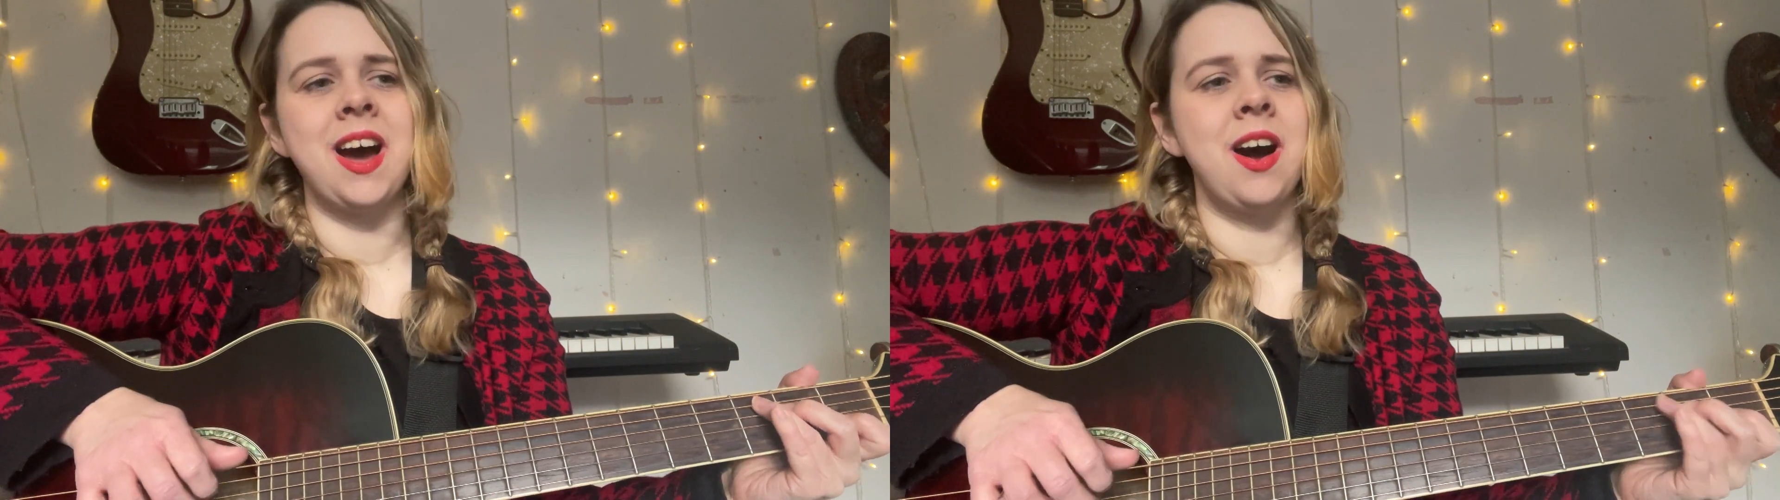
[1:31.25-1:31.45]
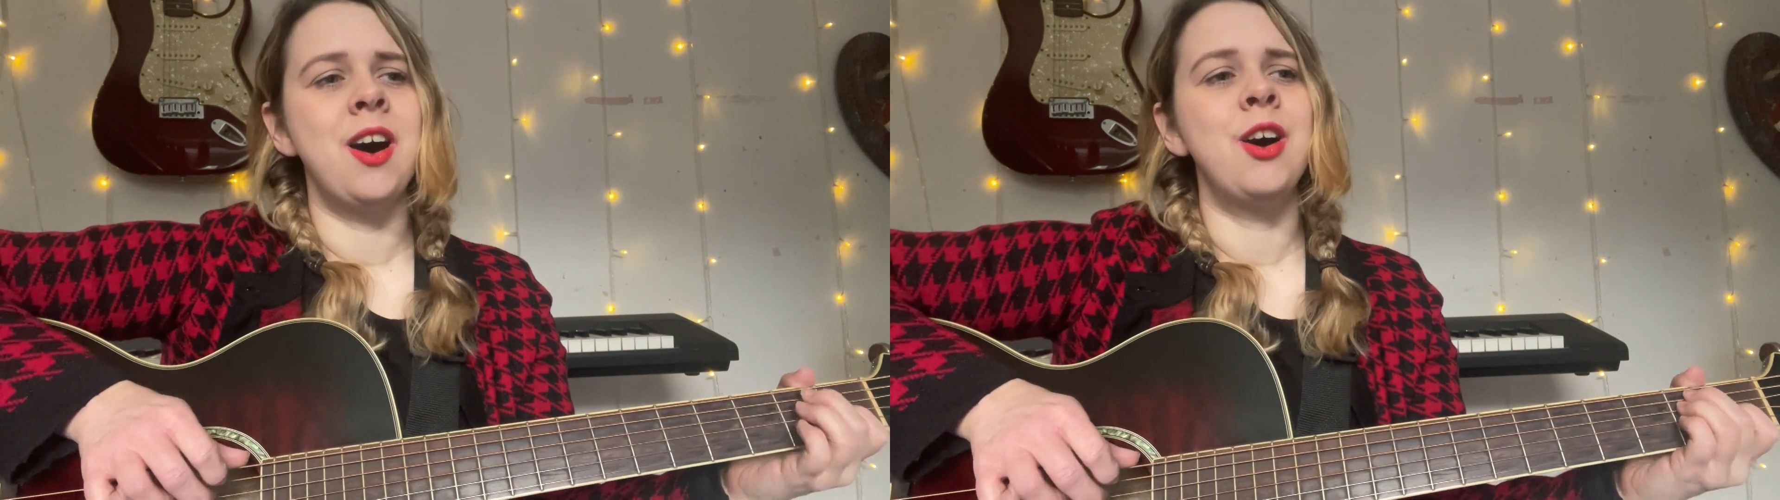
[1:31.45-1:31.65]

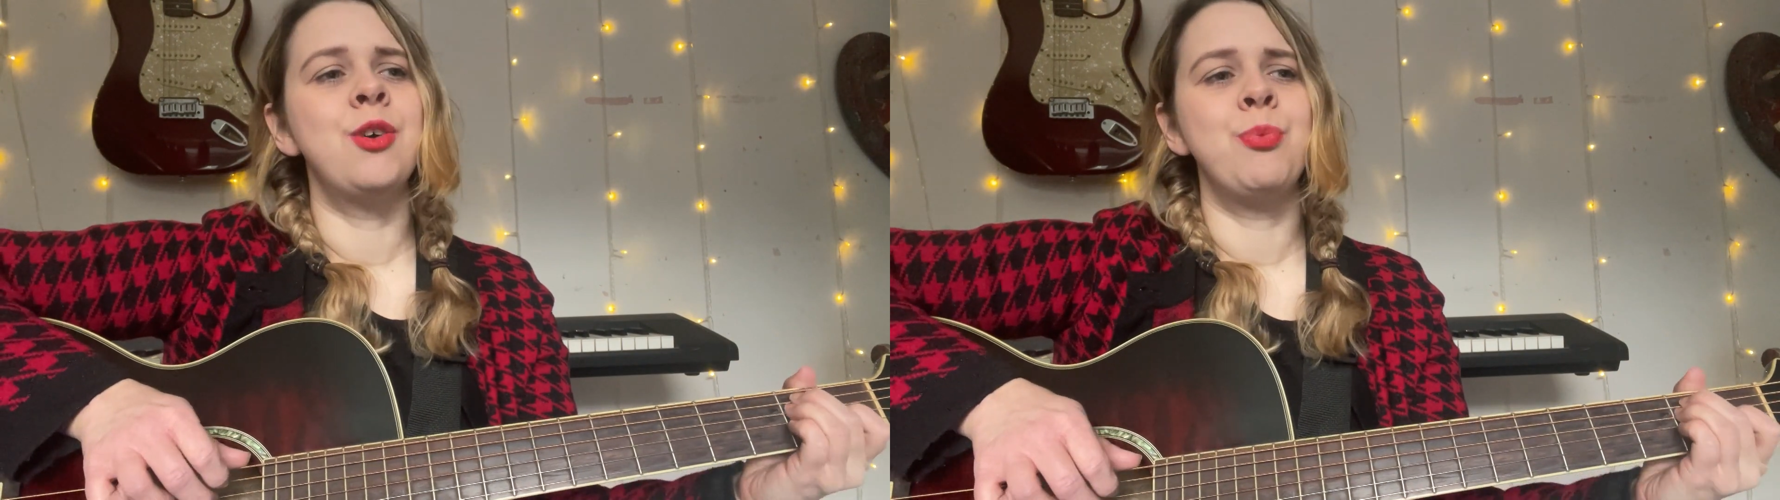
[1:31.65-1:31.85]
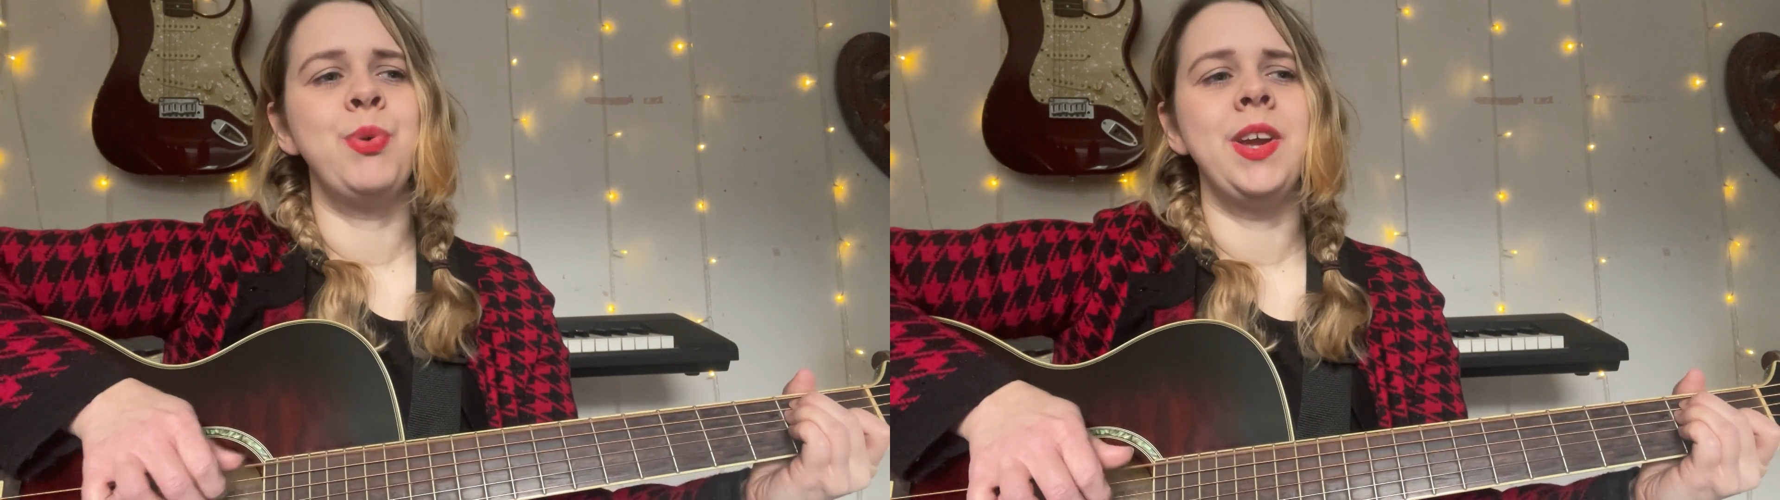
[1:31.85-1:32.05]

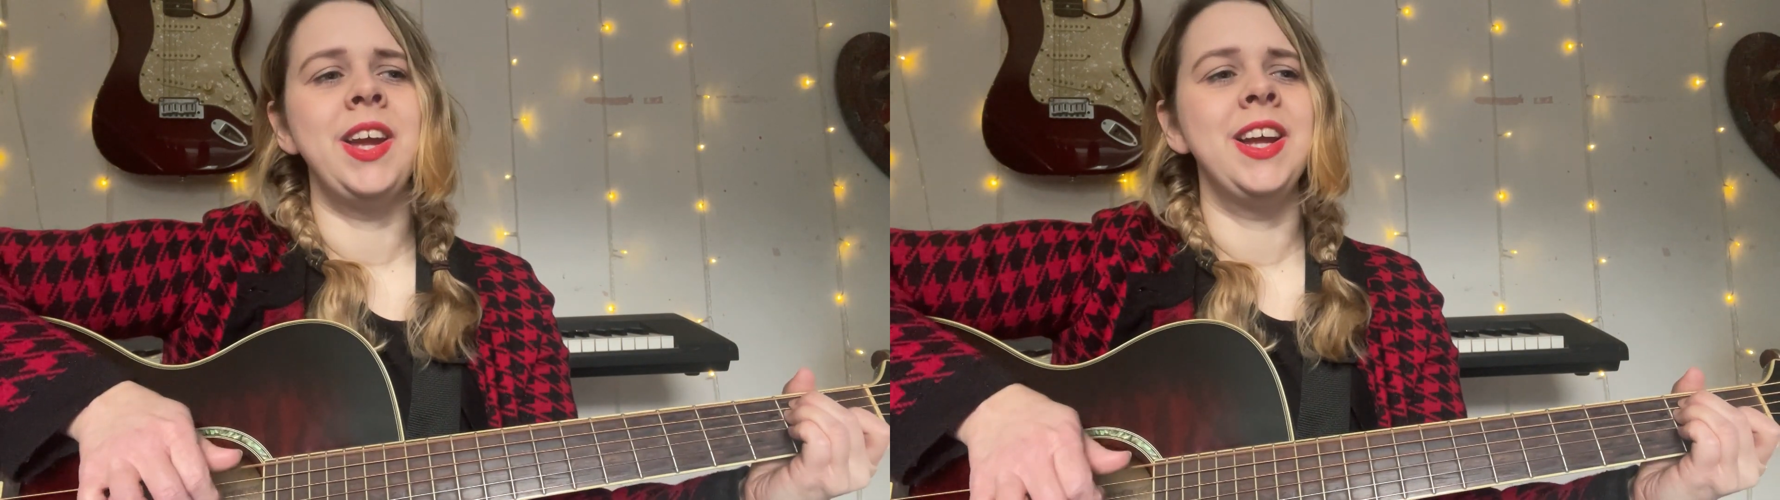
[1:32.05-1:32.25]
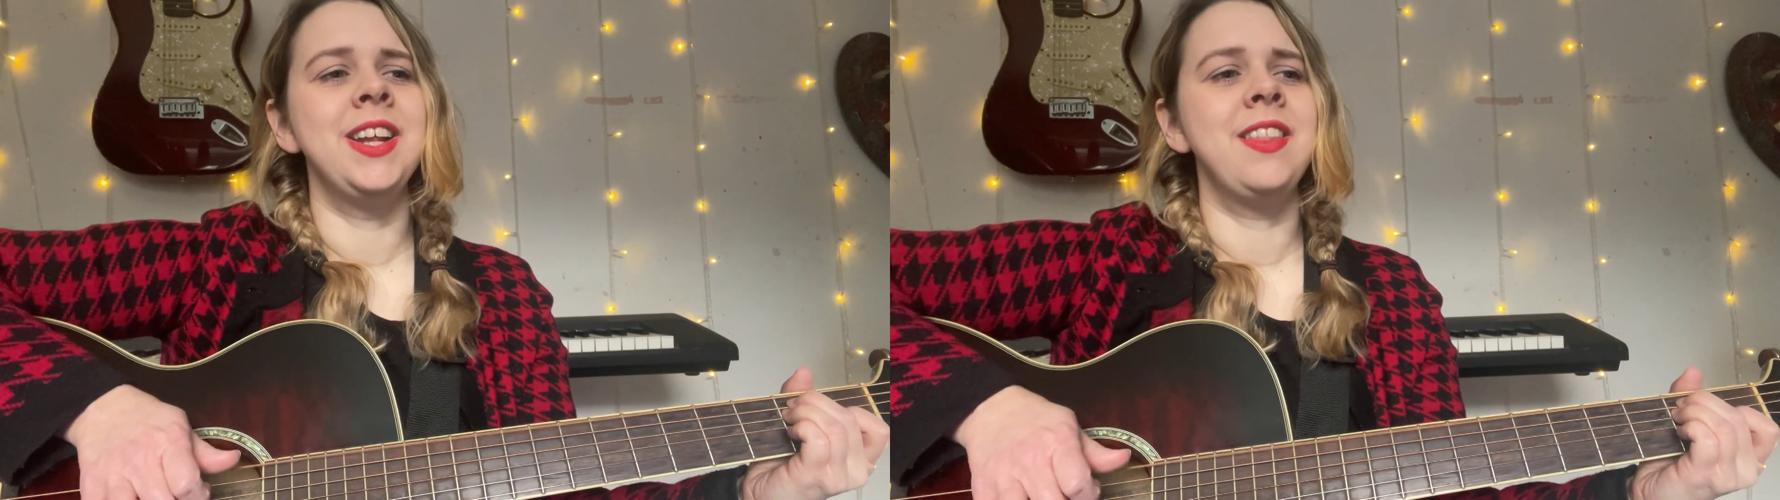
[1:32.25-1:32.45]
I'll
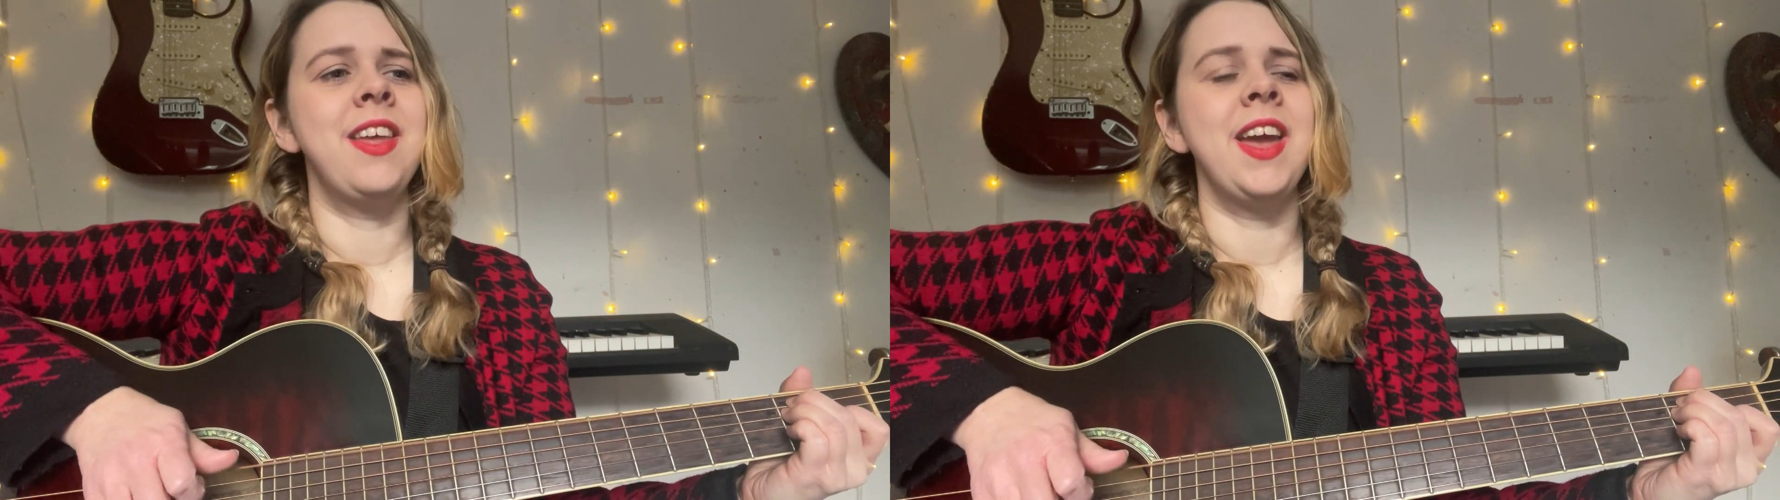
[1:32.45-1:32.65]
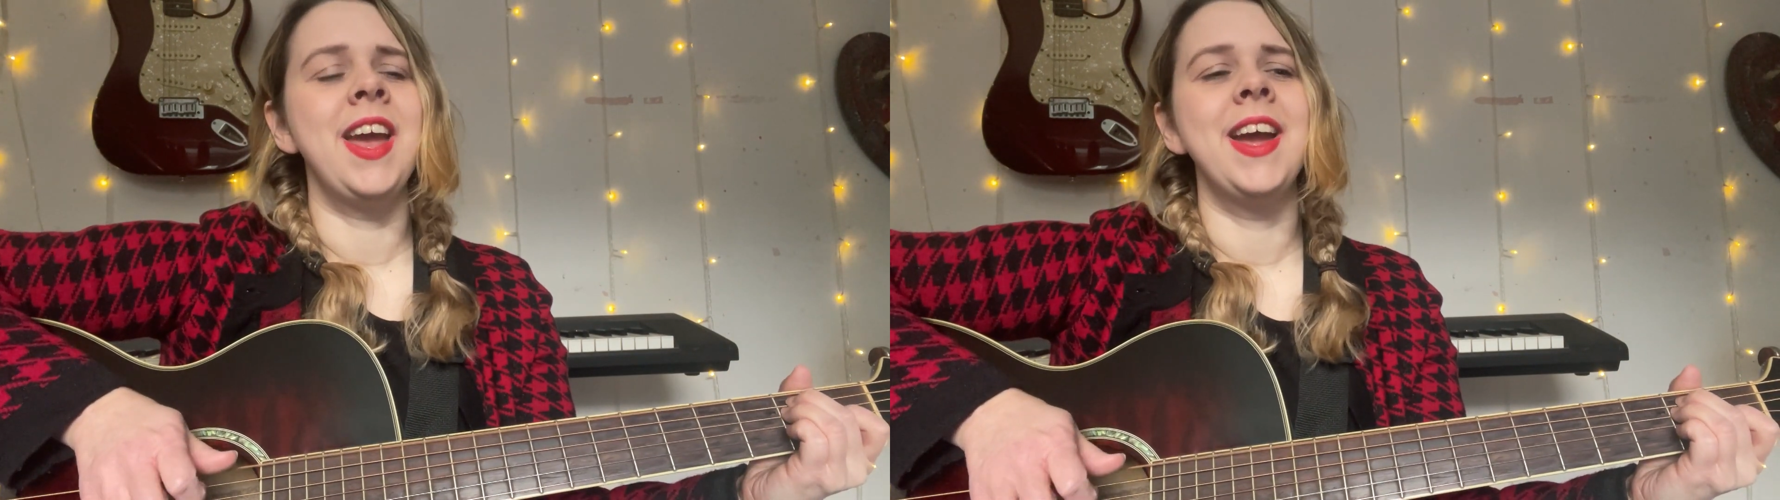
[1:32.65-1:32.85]
be
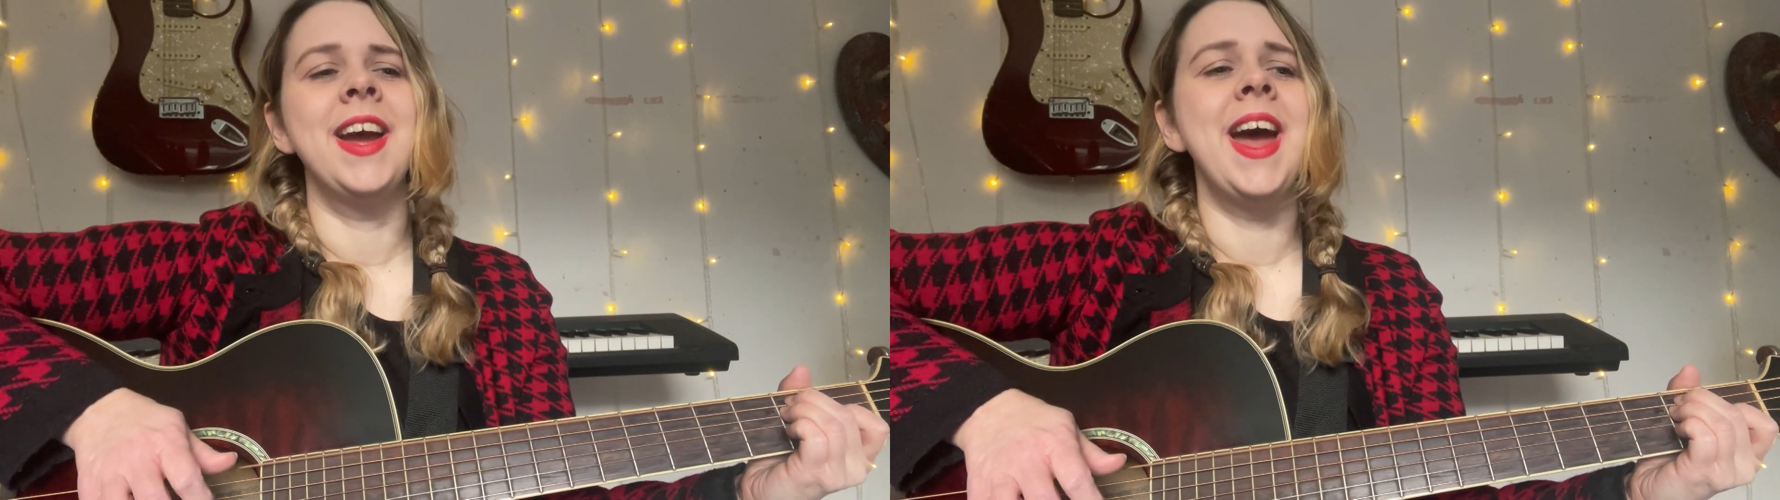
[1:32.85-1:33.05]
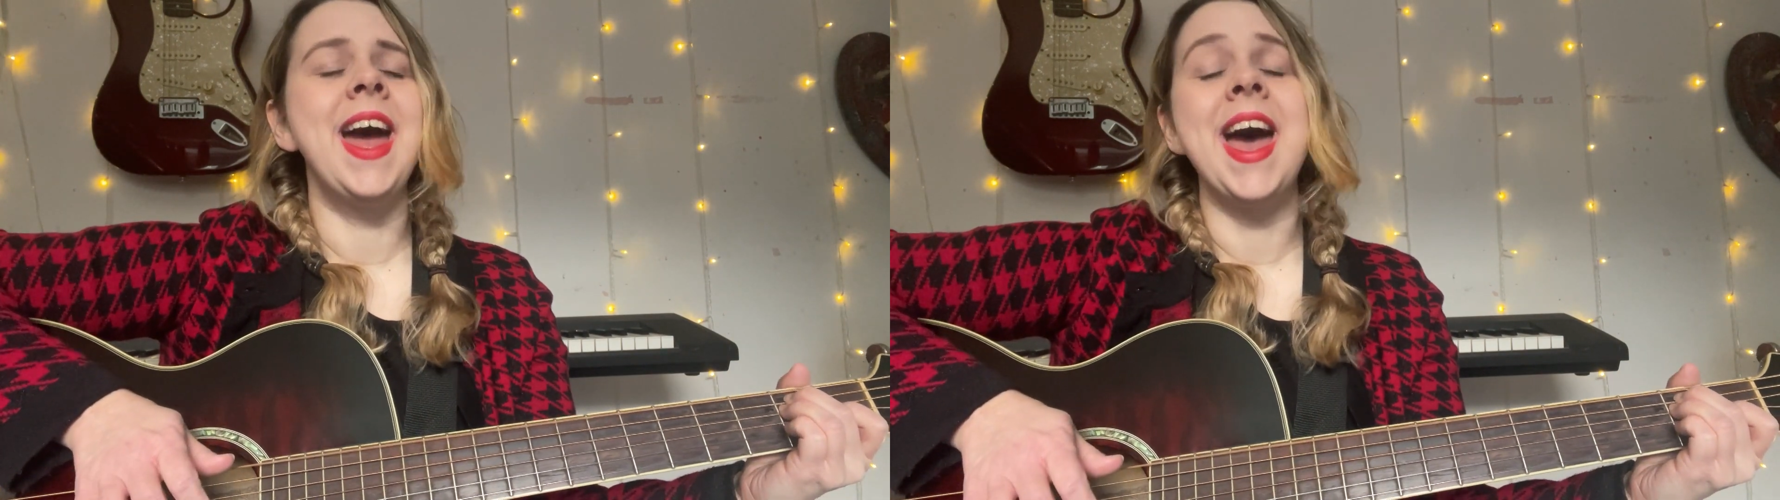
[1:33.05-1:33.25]
there